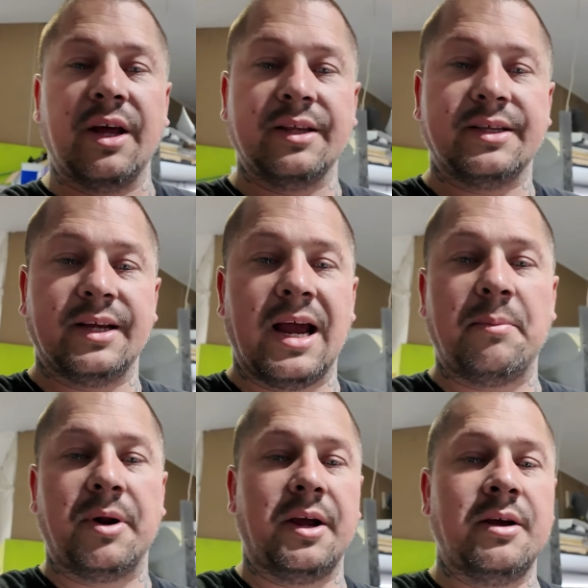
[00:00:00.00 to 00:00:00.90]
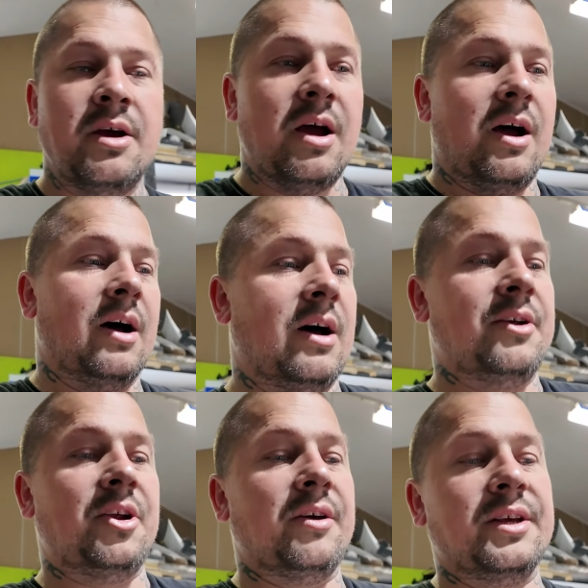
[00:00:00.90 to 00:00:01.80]
get this thing happening.
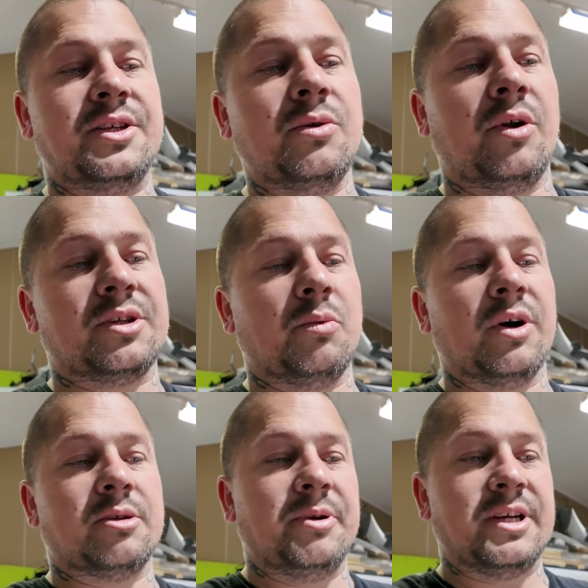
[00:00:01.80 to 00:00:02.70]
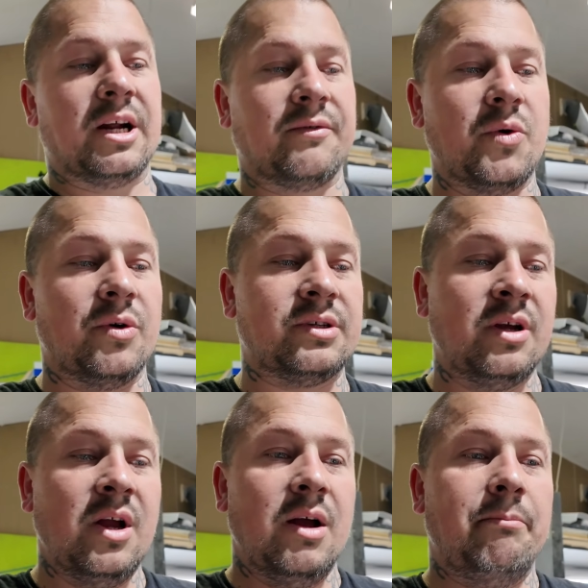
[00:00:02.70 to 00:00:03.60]
There's still lots of work to be done, of course.
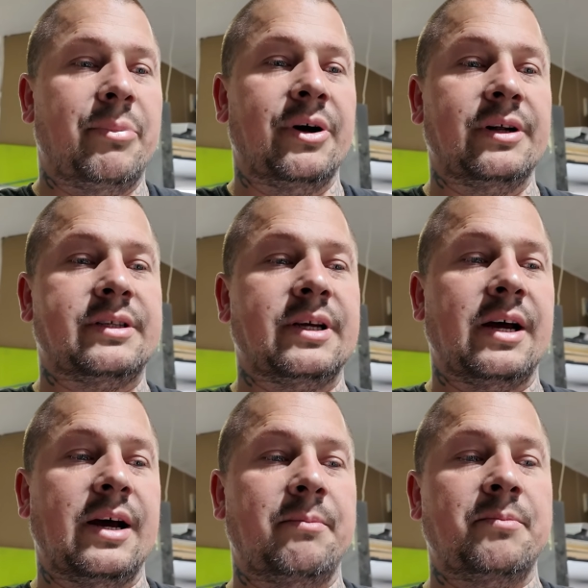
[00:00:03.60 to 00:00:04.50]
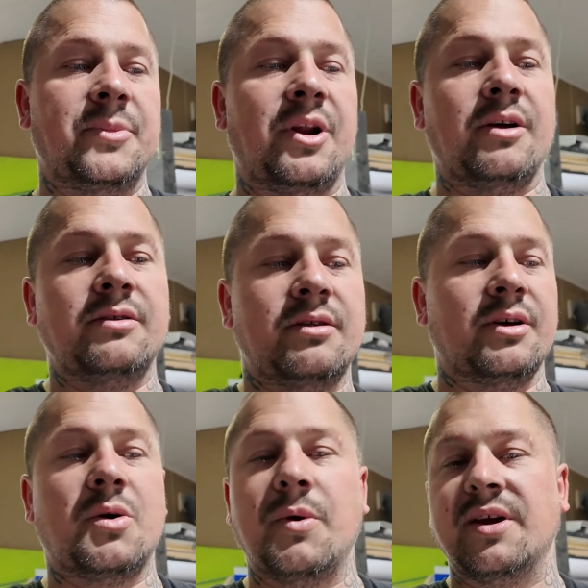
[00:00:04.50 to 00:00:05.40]
But,
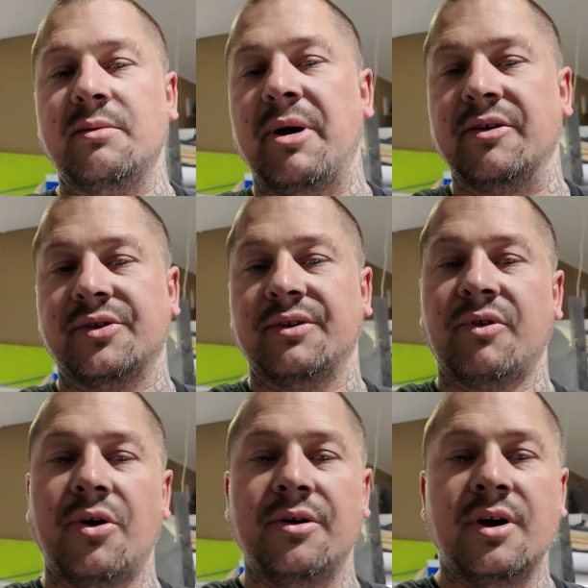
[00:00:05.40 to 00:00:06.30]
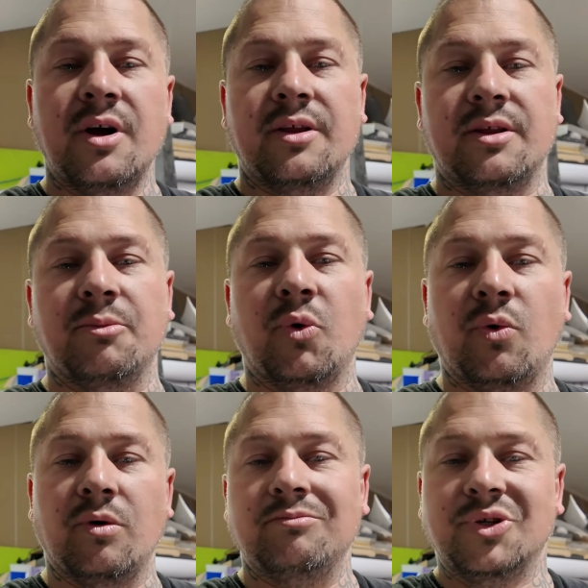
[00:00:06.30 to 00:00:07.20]
the quicker the better it's on the road, the
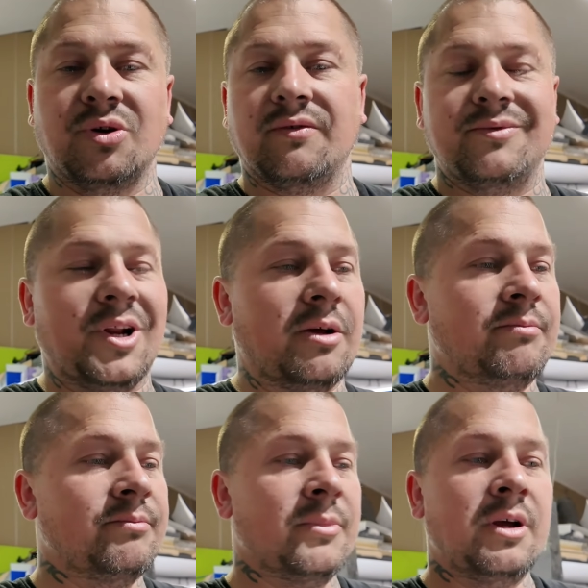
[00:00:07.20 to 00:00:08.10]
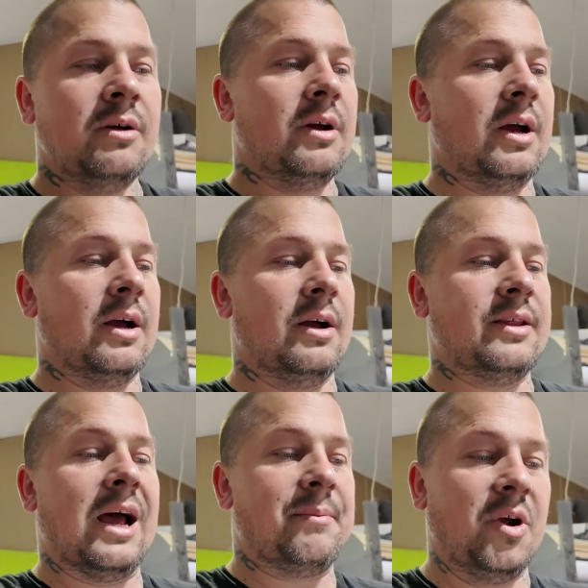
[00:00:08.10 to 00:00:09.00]
more sort of,
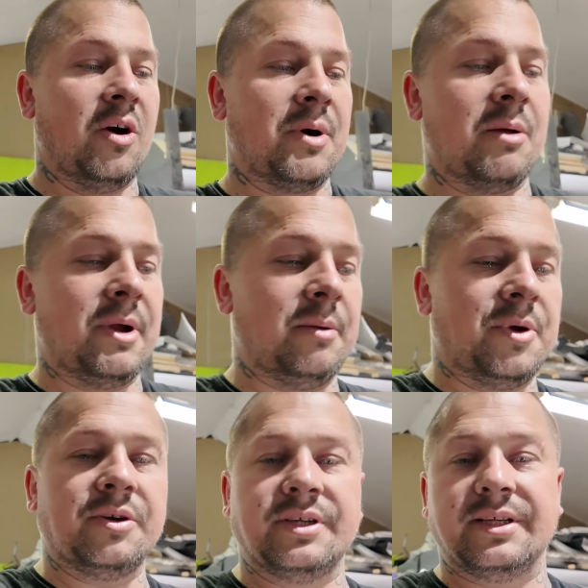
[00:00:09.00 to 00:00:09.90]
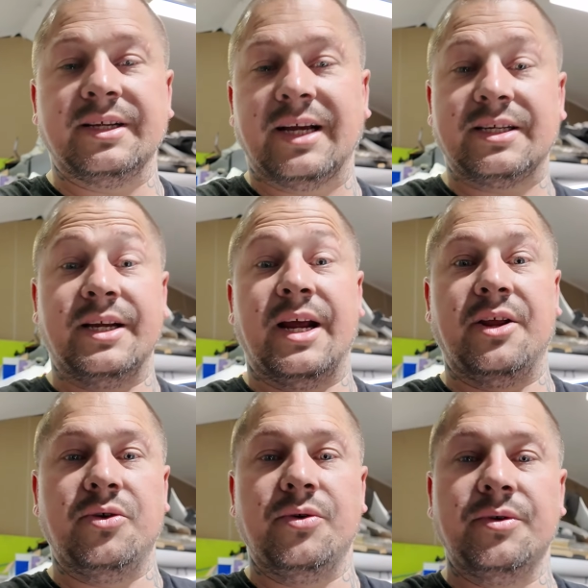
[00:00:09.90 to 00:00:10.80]
the happier I'm going to be, because this thing's actually
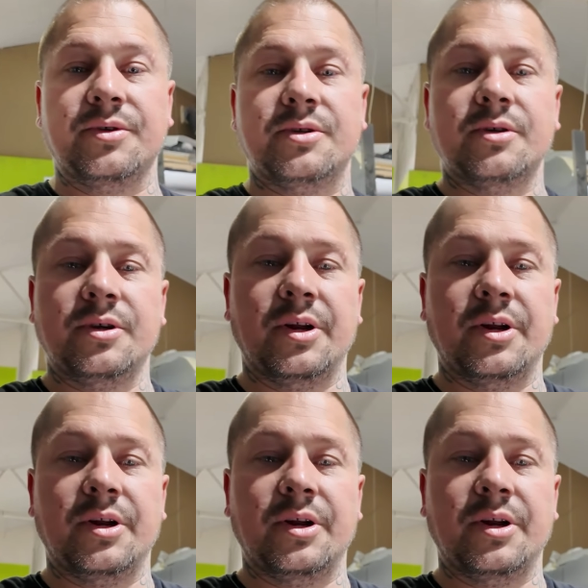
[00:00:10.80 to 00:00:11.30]
getting used,